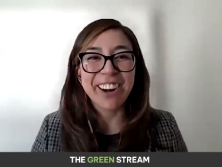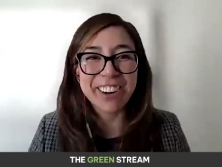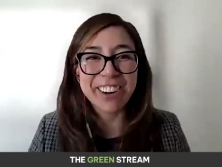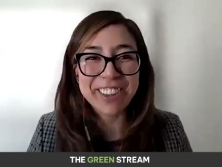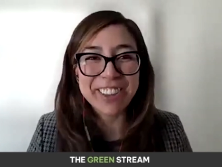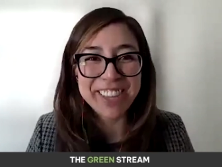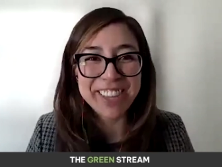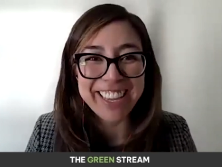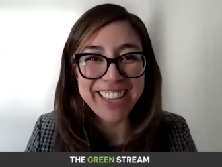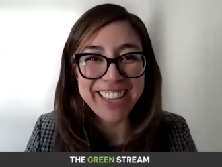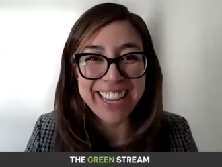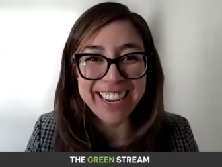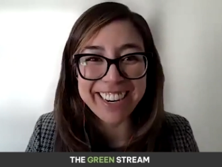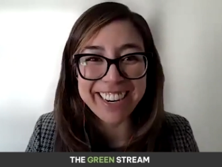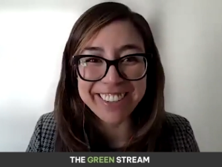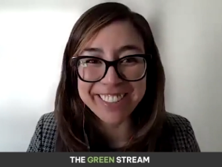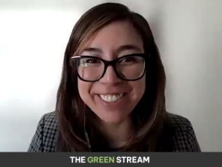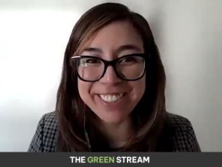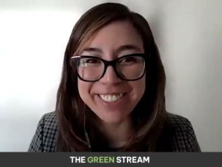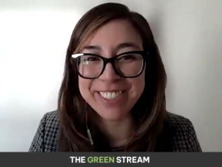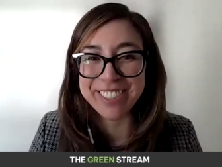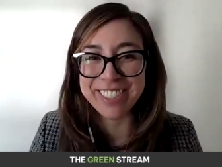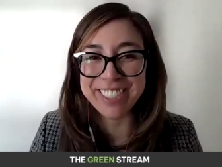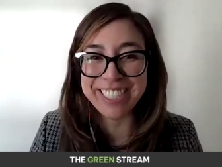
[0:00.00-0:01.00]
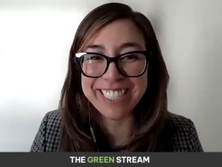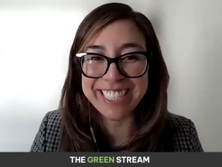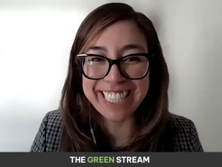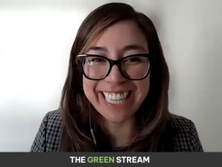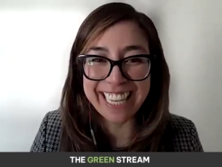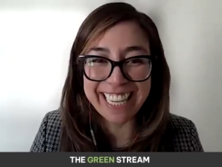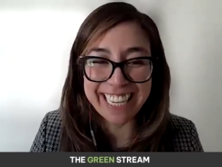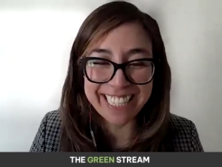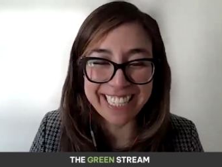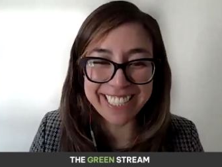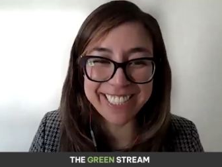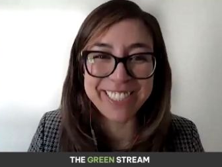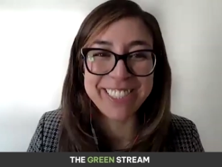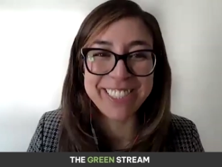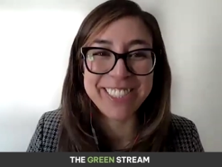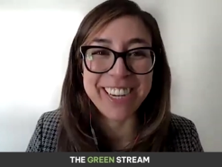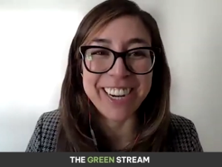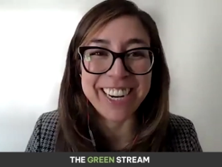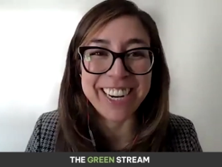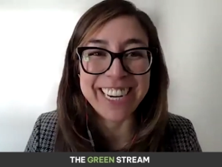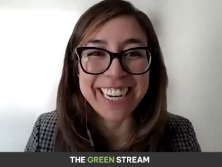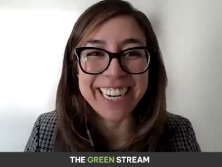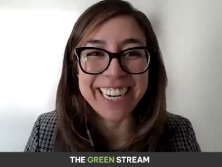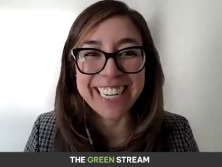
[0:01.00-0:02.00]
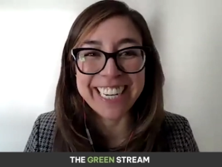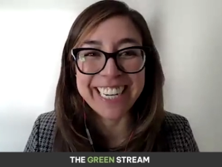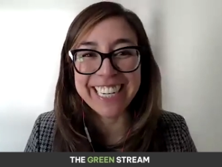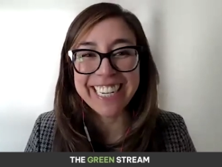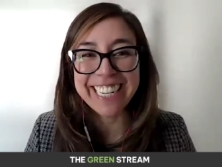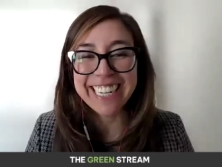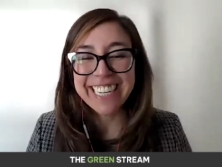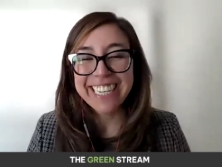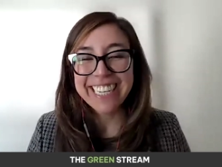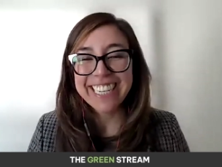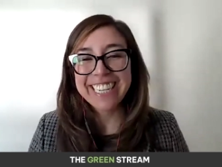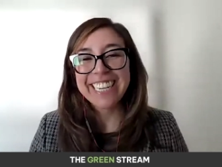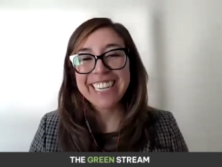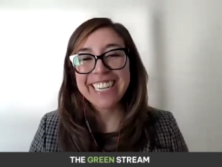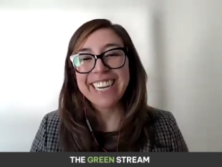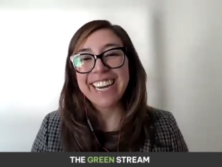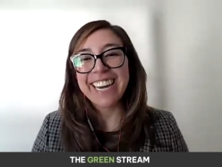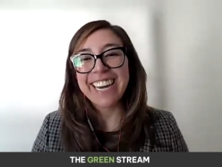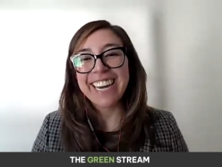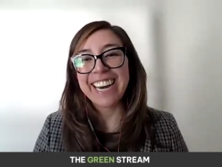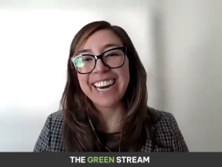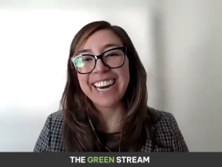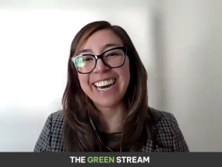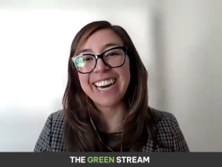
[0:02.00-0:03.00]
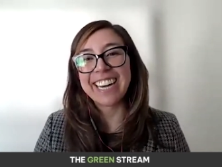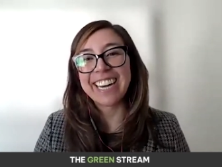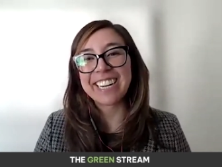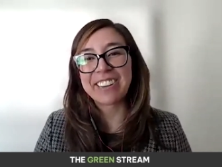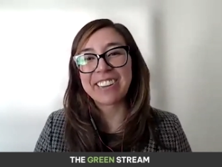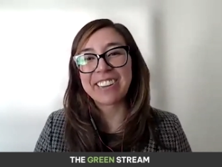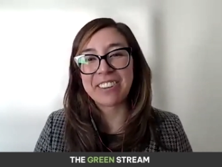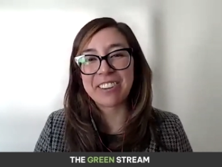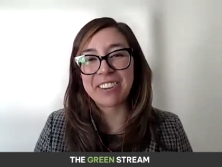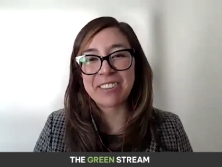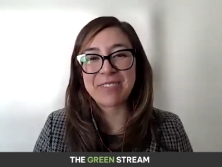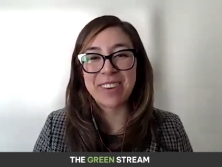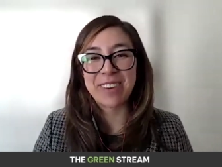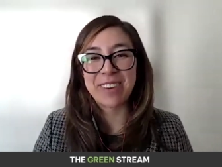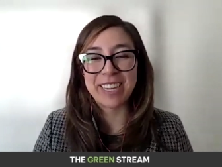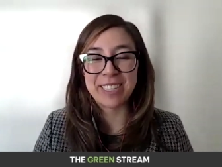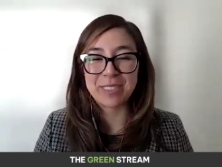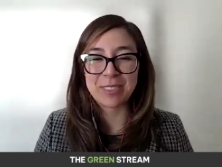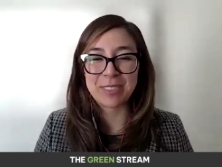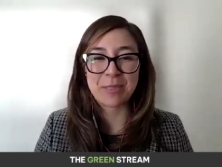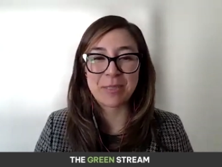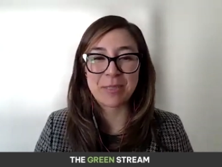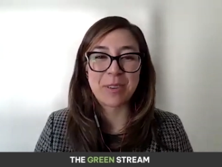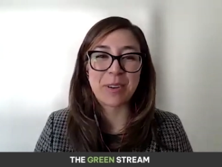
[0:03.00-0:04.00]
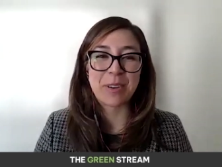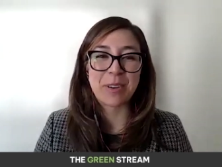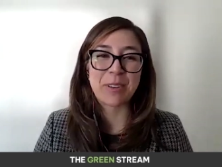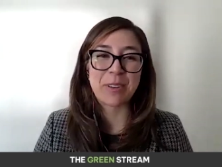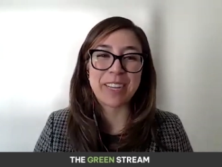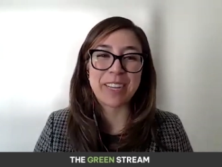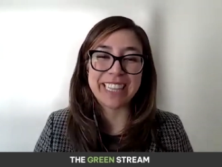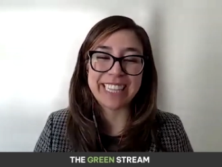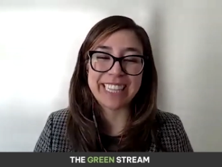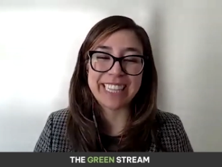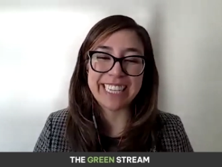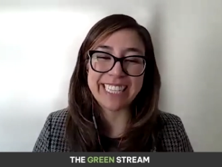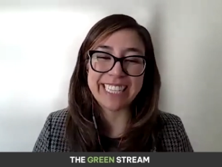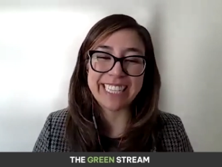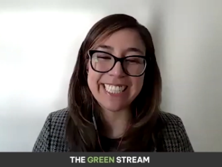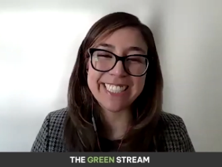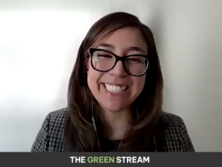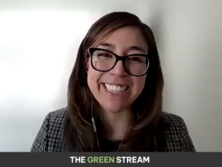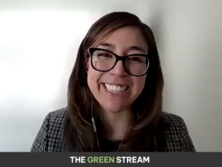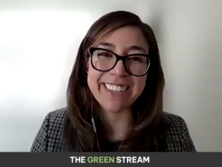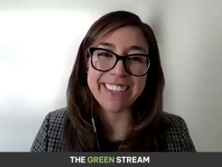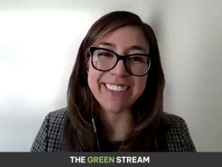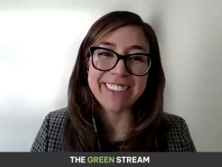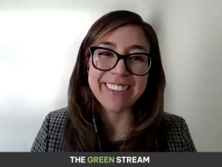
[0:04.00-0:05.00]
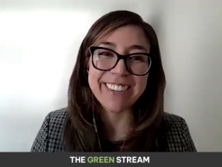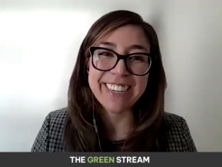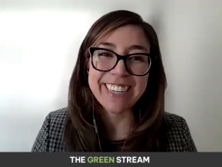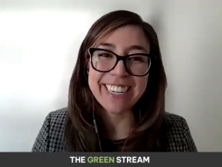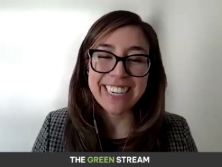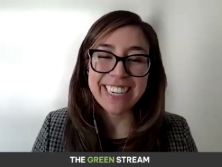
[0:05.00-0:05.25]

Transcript: All the years just like start uh, going by super quickly. So,